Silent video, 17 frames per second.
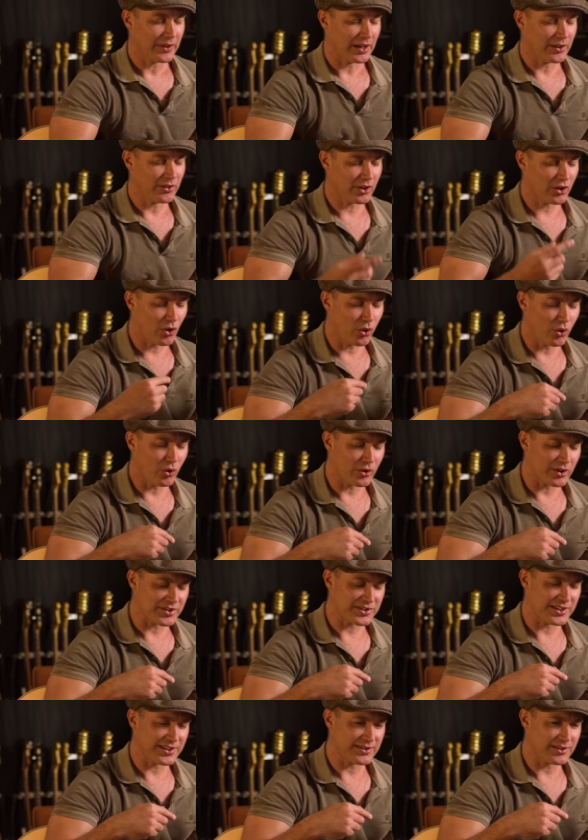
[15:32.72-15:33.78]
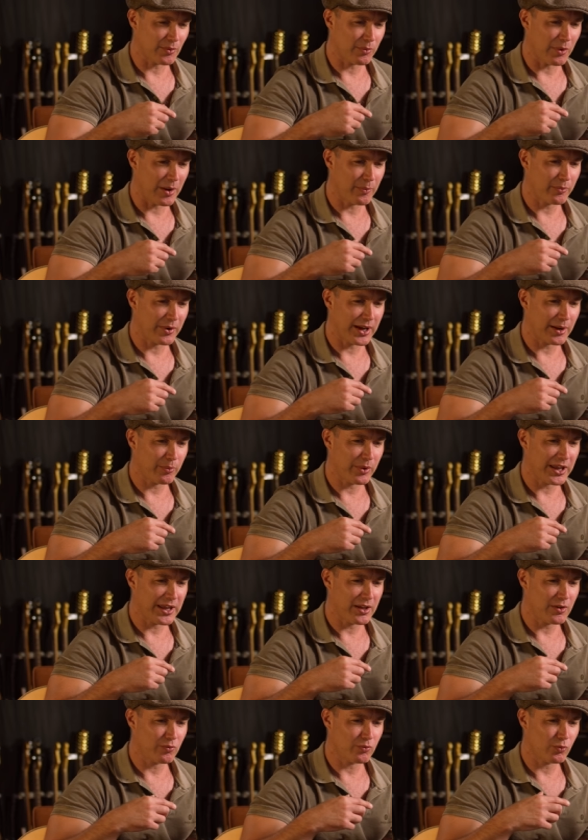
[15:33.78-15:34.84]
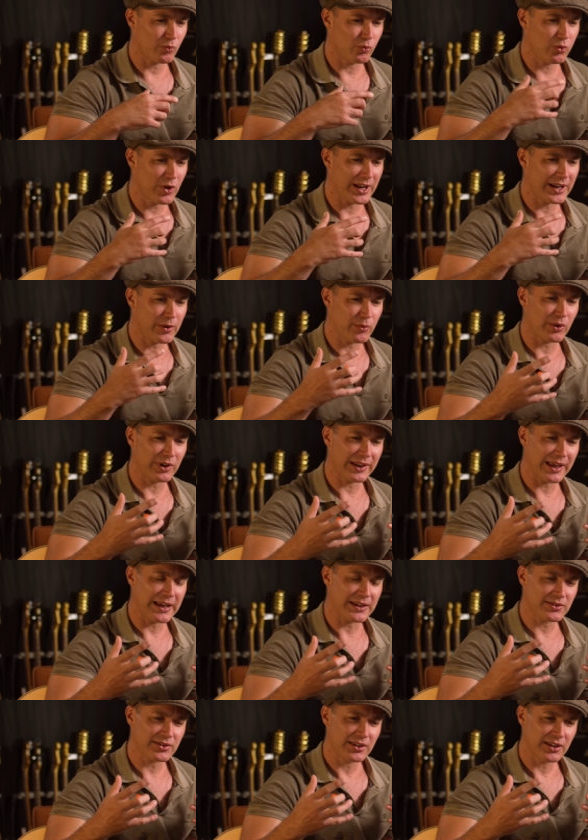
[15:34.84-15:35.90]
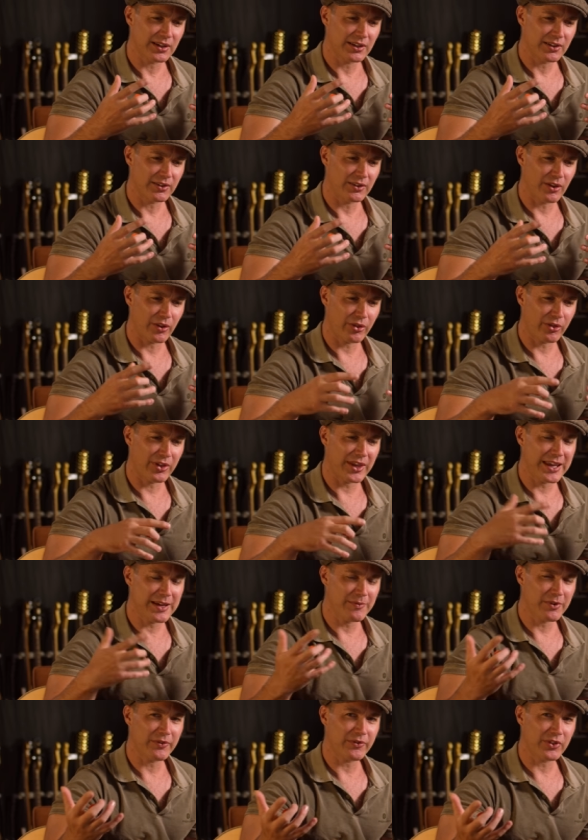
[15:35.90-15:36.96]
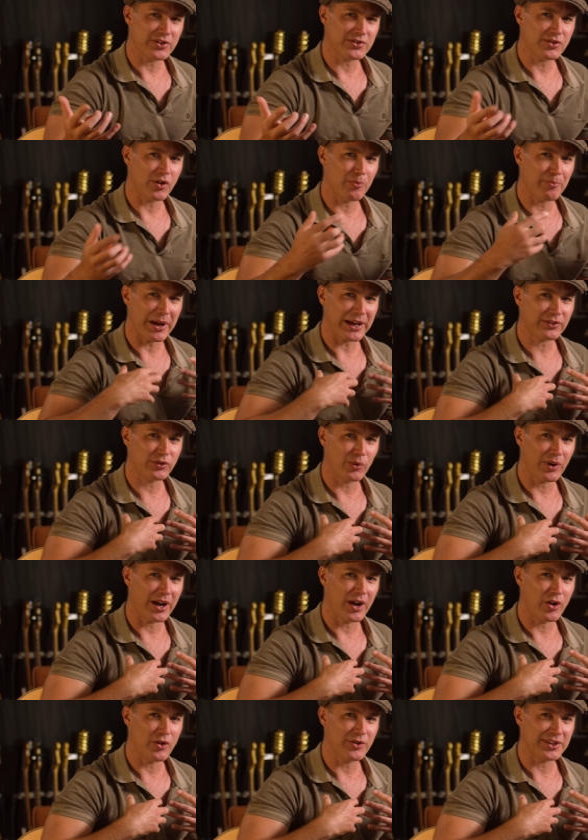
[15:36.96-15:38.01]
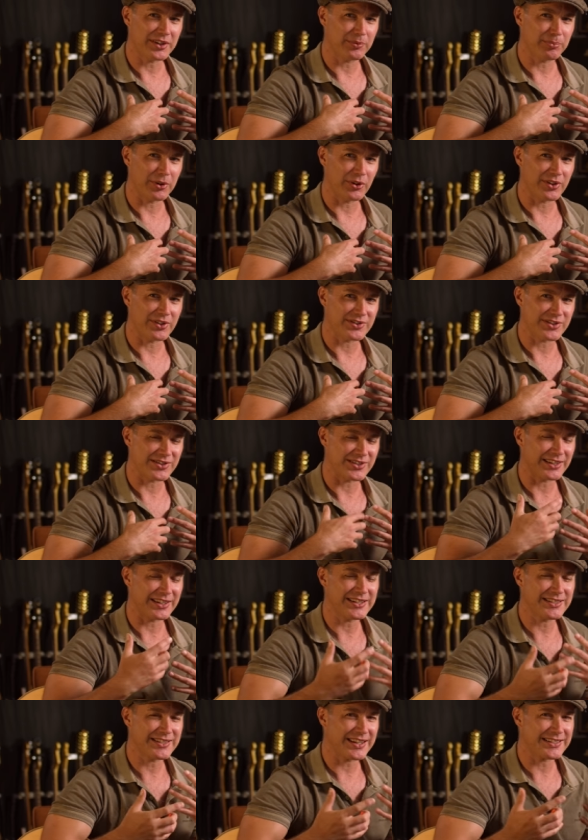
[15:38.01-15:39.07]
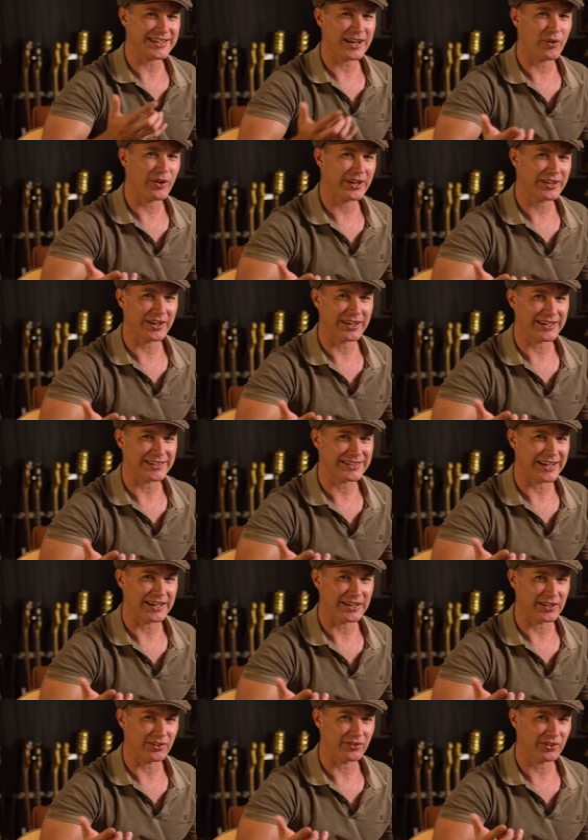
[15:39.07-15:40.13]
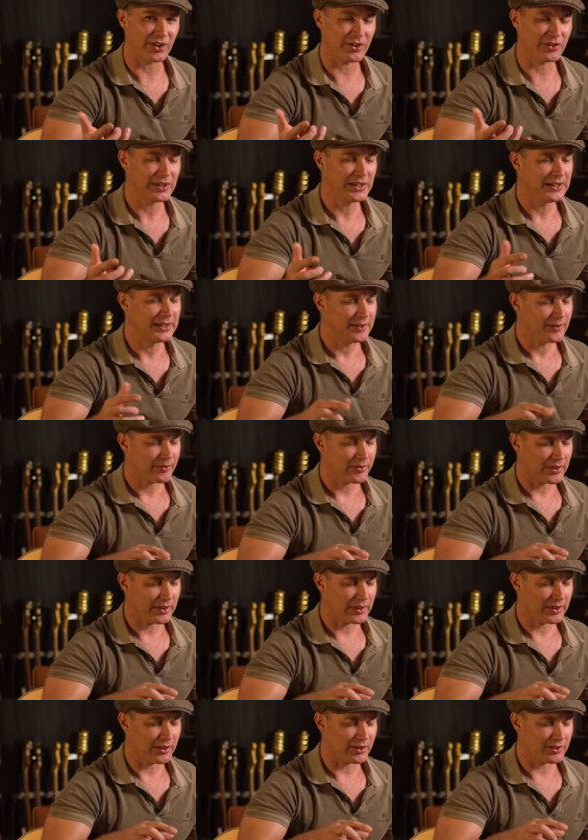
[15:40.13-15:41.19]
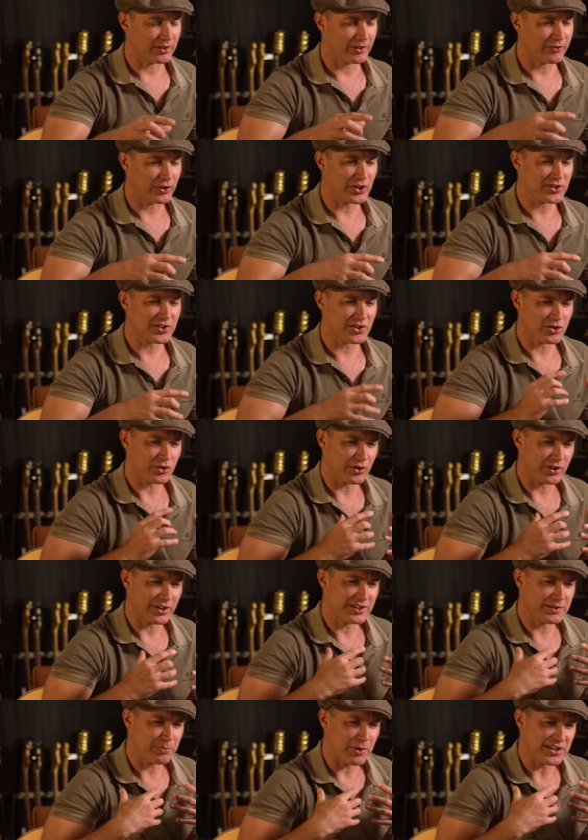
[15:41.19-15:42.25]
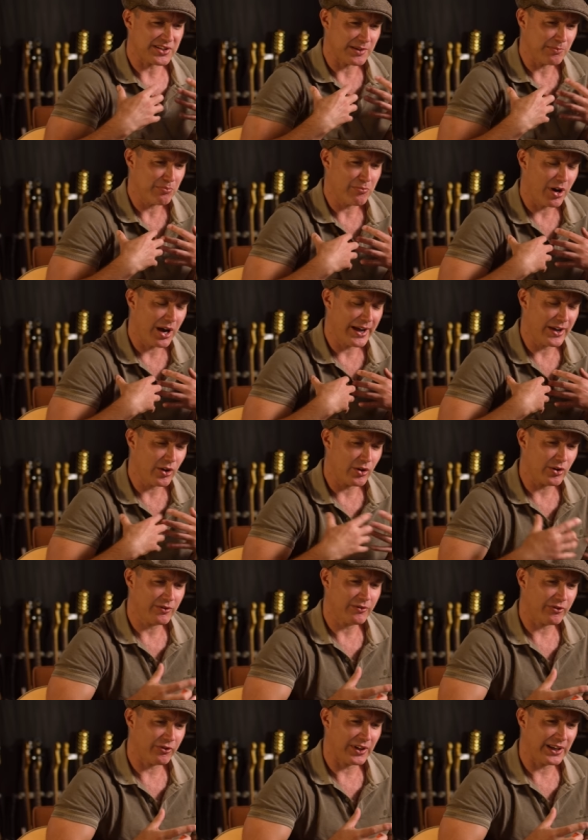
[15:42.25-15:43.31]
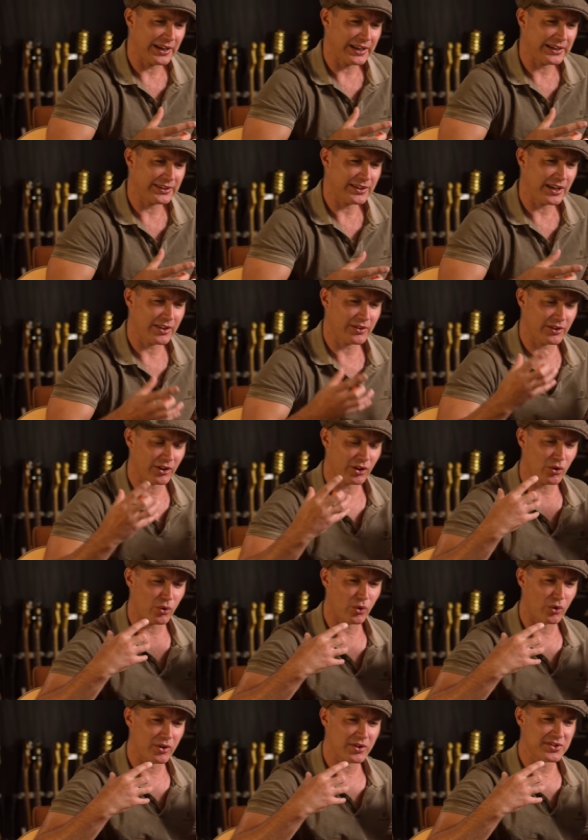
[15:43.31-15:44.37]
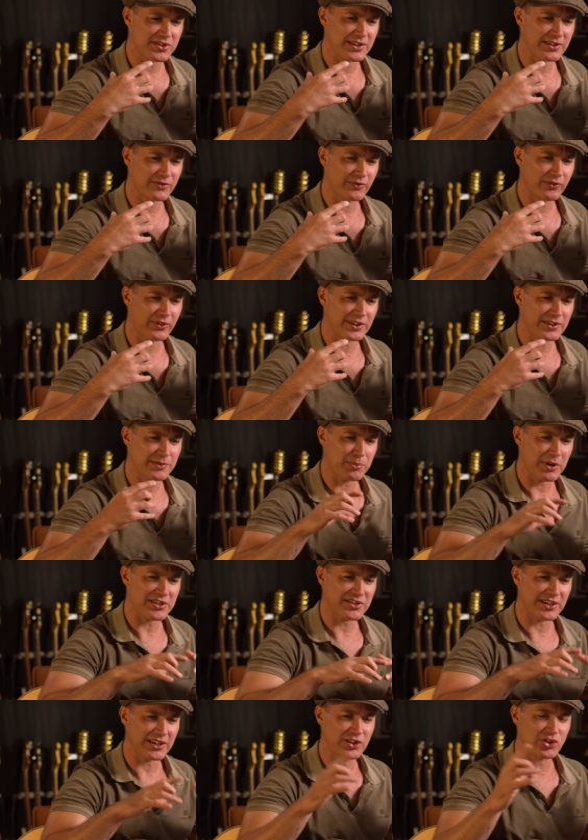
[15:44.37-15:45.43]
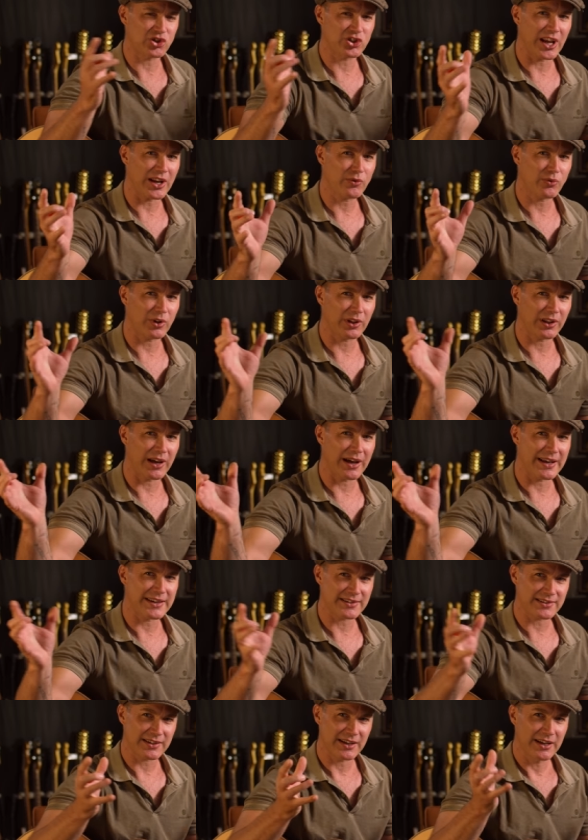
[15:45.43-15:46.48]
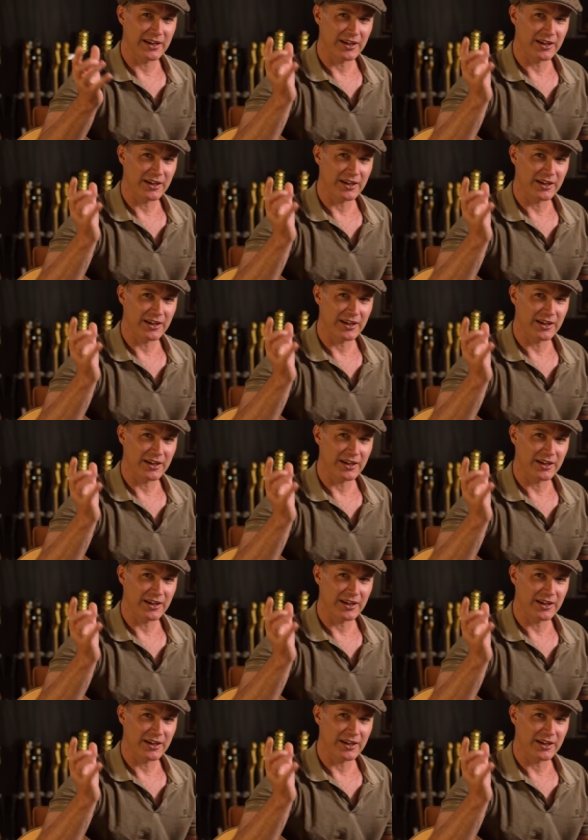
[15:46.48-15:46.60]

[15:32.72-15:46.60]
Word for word: And the chorus is the one where we really relate the theme of the song back to our own experiences. At least that's how I kind of take it. So the, the verses are expressing my own feeling, and then the chorus is expressing a generalized